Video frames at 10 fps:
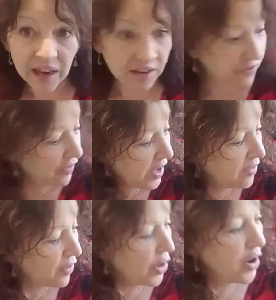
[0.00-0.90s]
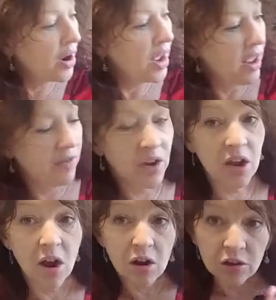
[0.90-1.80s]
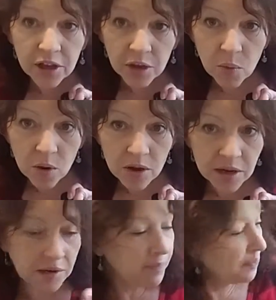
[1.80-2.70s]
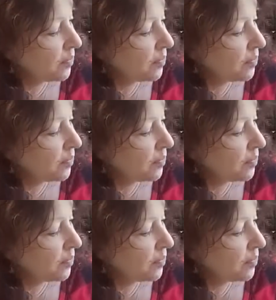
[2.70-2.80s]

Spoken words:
any flavor. I have a garlic one.